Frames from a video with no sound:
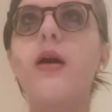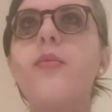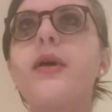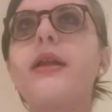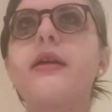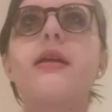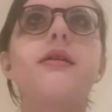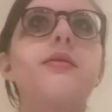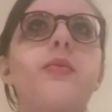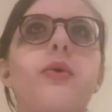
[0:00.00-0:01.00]
but I think it
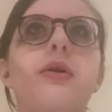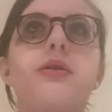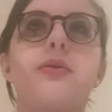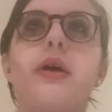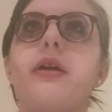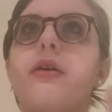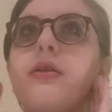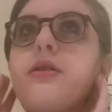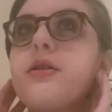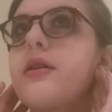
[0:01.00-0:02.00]
is important to
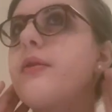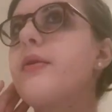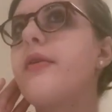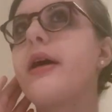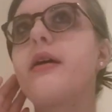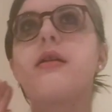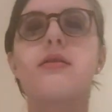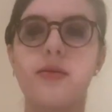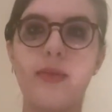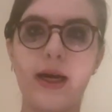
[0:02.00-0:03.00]
acknowledge that we've had
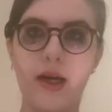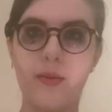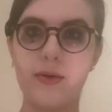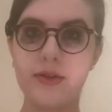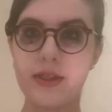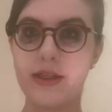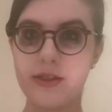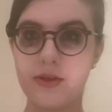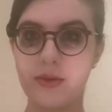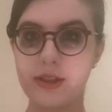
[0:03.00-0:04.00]
some bad apples and that
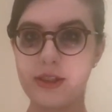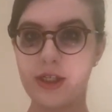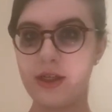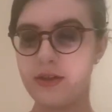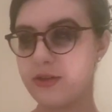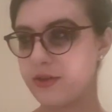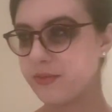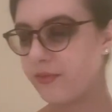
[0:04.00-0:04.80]
should really change.